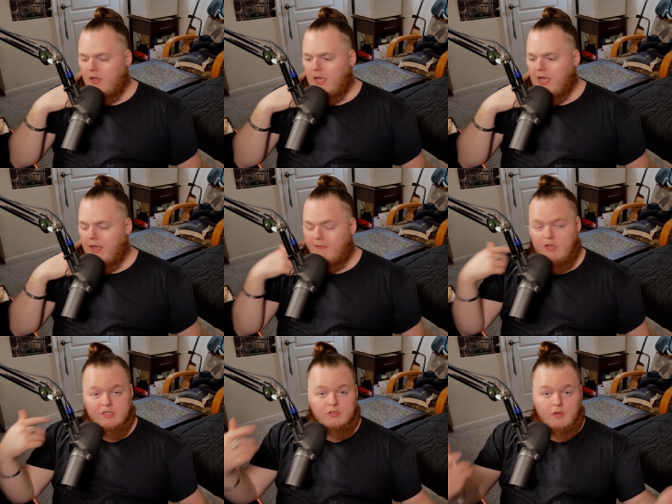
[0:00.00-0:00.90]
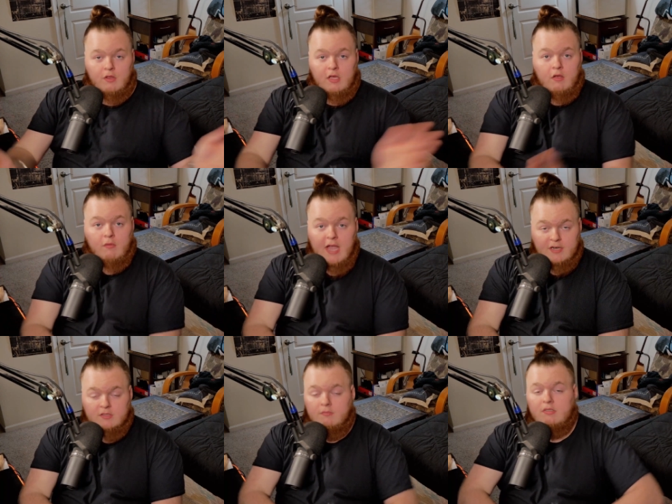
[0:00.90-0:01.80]
Uh, if you guys enjoy the
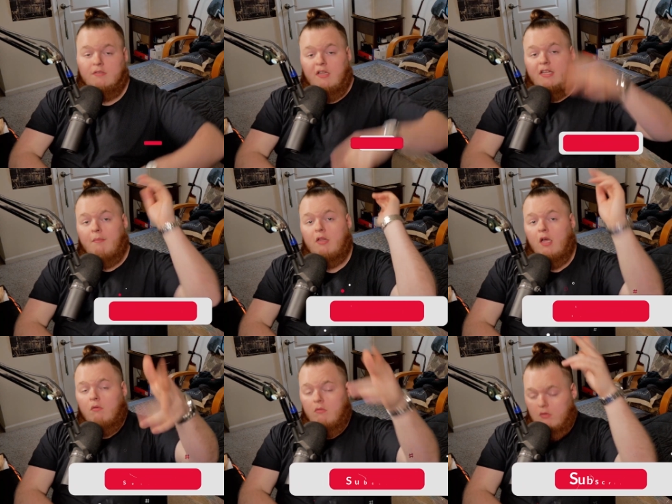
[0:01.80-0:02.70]
reaction, please like down below,